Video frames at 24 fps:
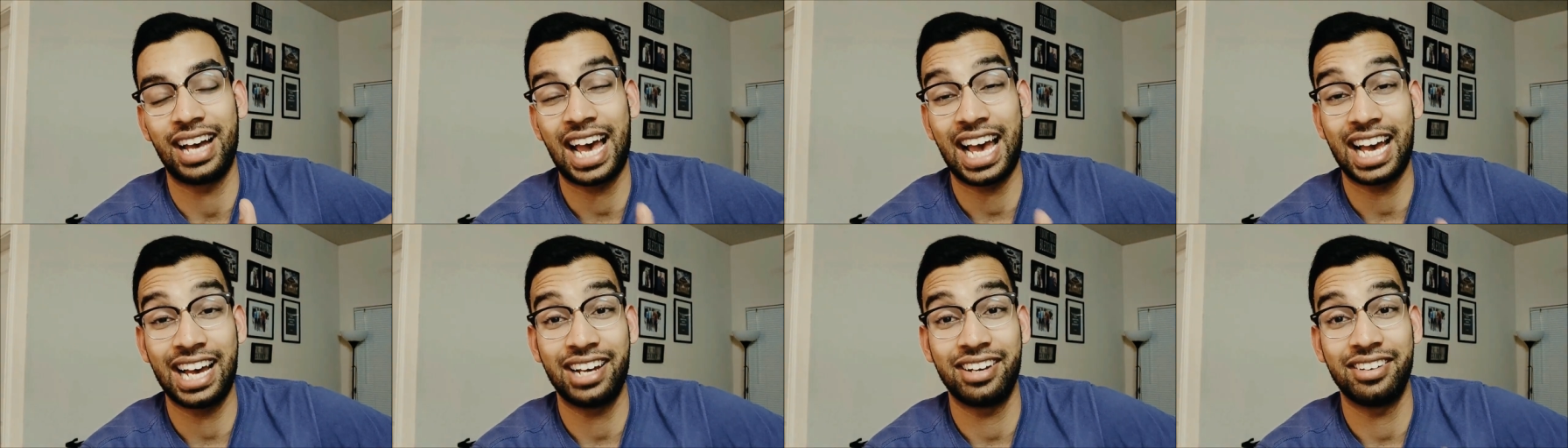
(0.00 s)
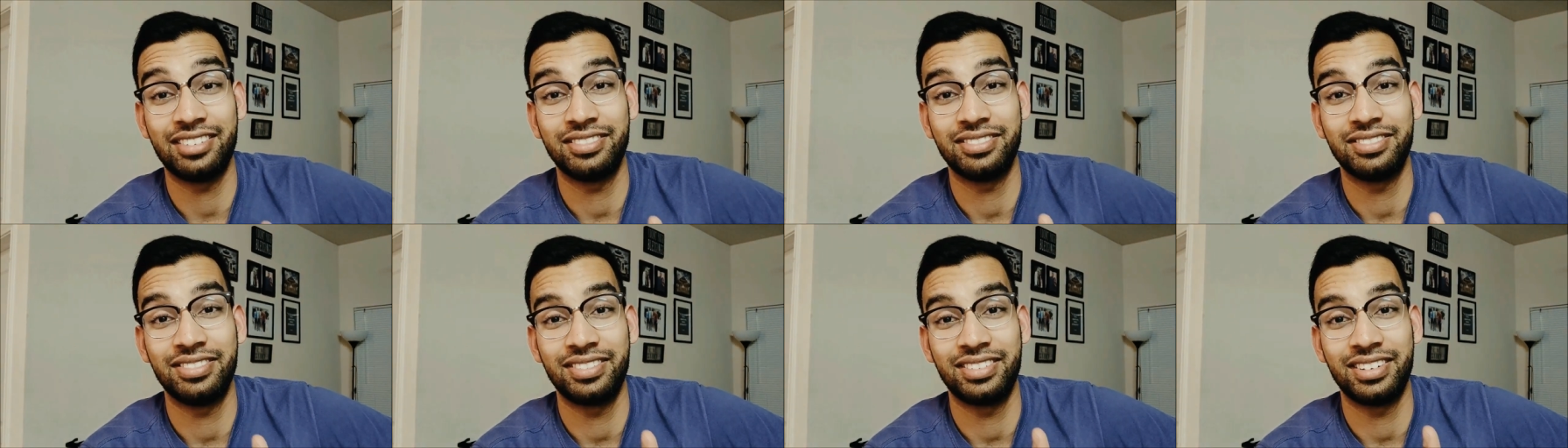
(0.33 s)

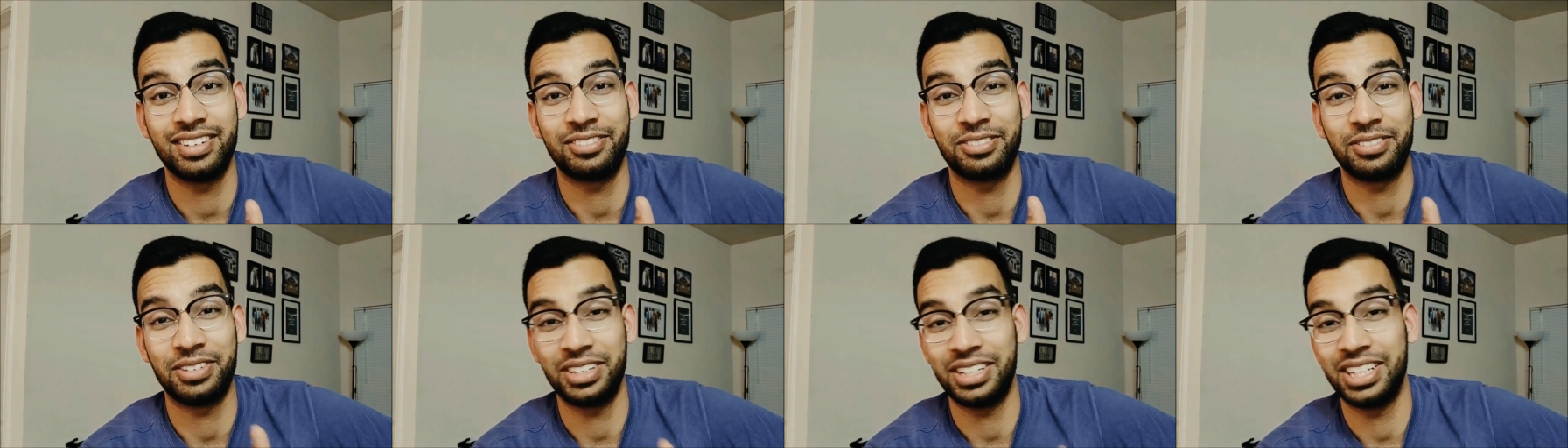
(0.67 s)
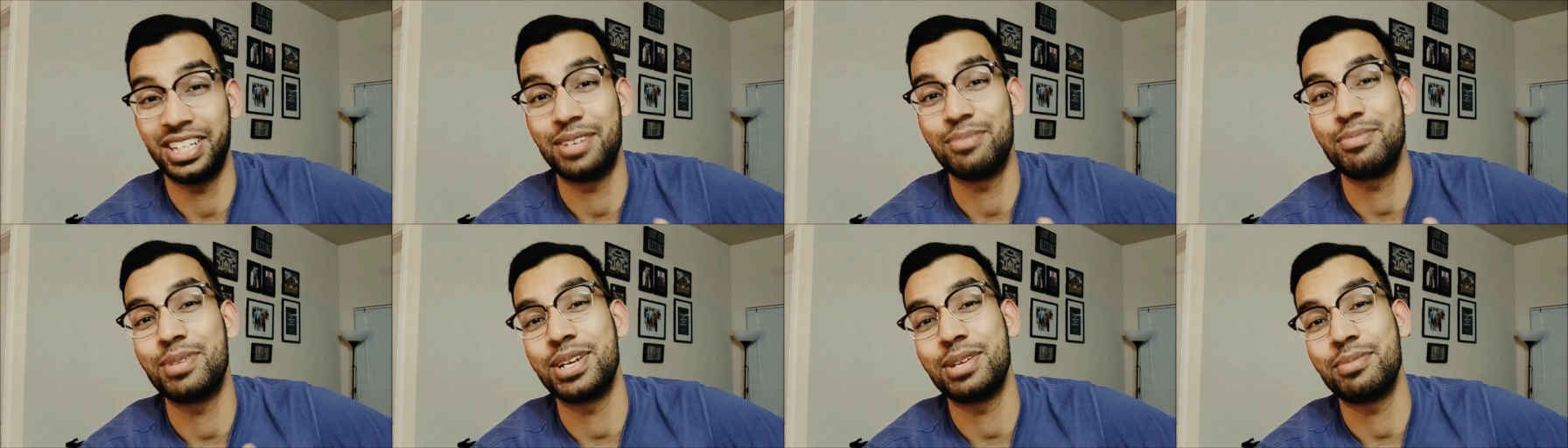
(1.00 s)
have
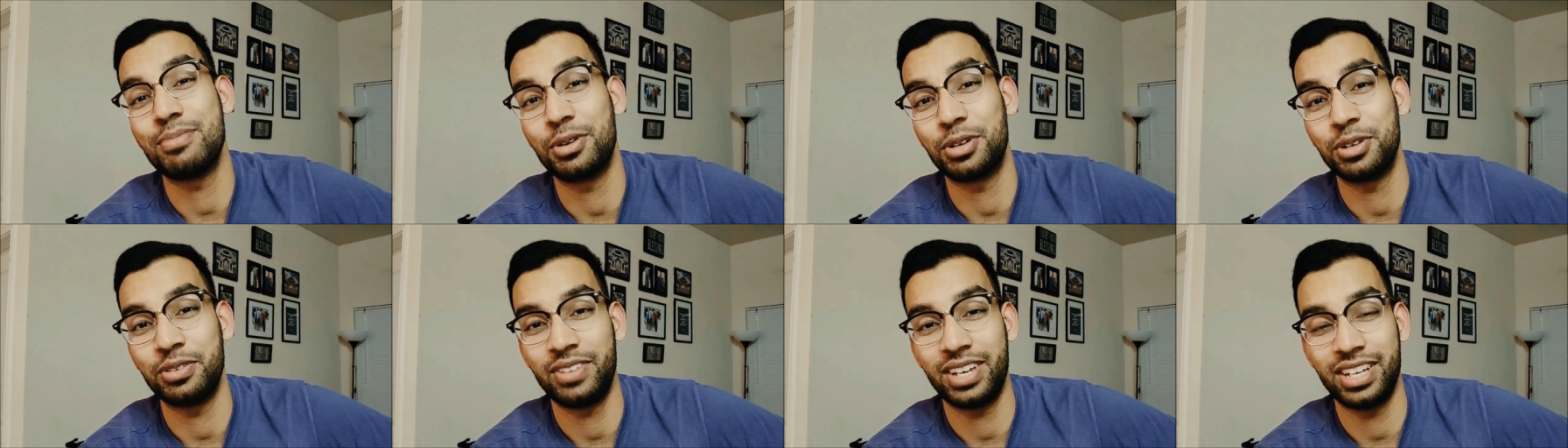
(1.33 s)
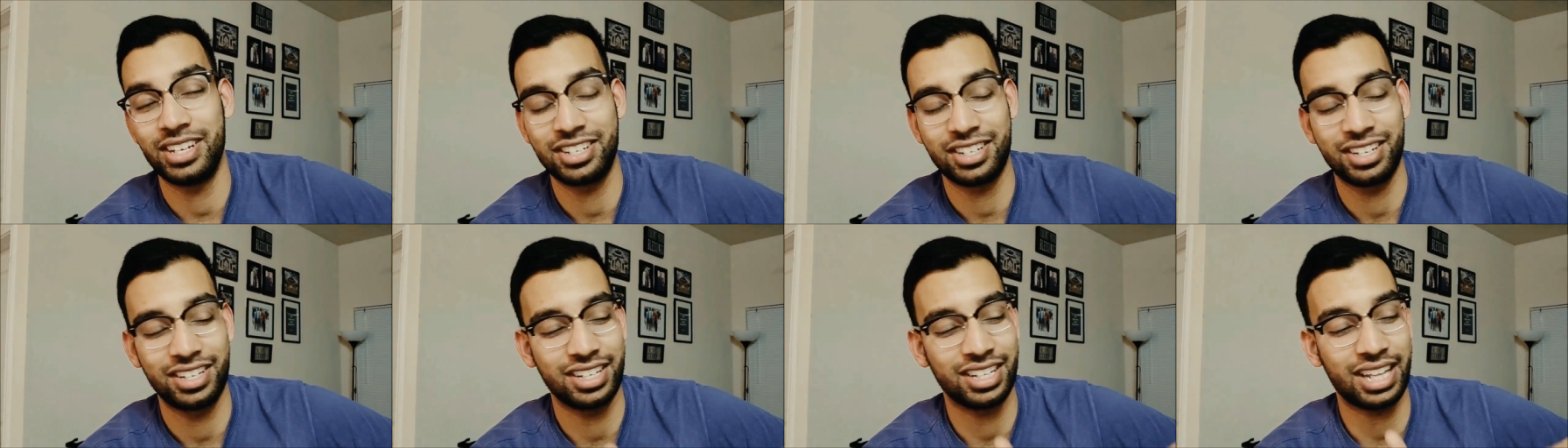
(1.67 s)
really have any
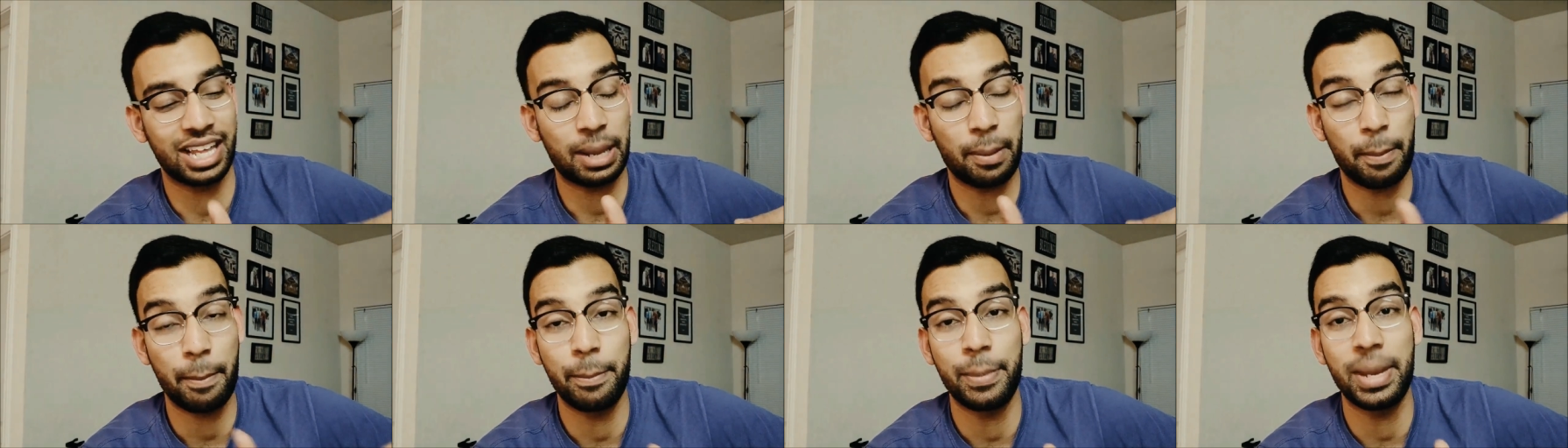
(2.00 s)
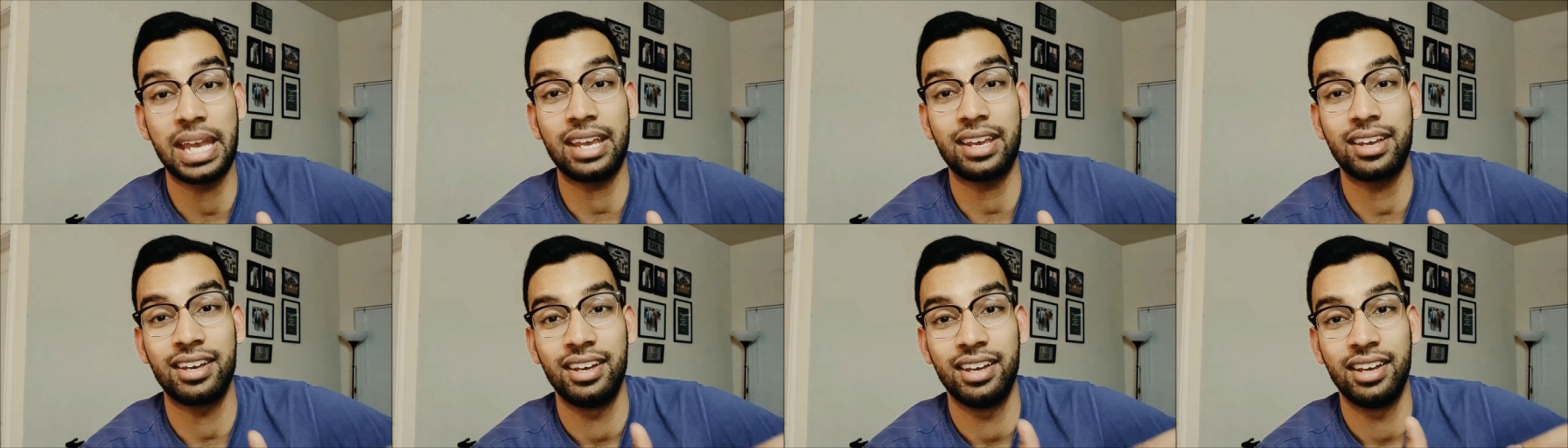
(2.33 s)
motivation to like
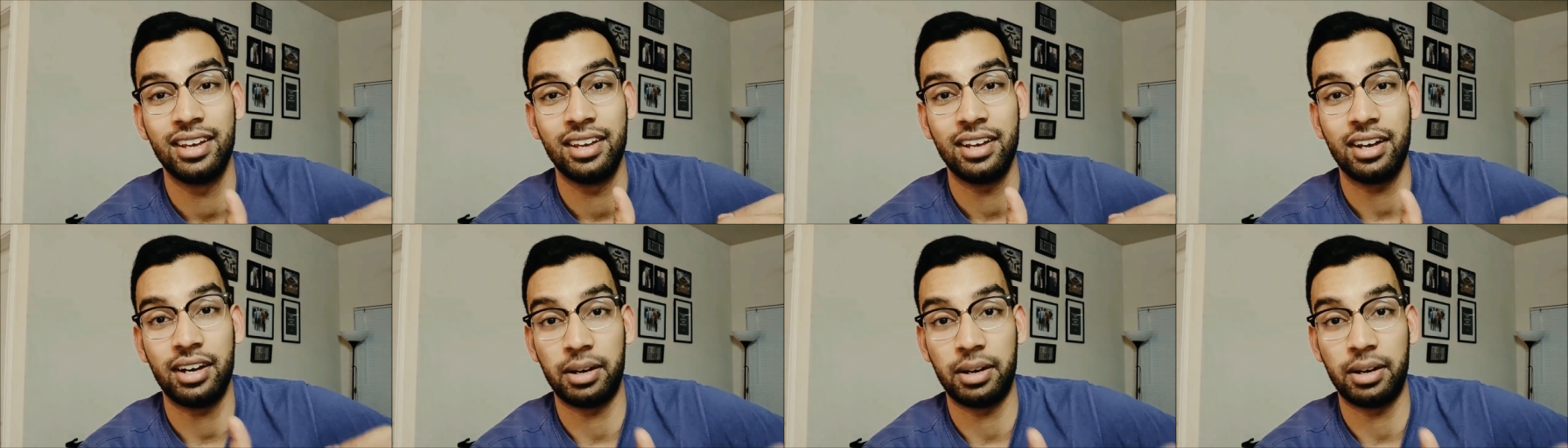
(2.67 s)
make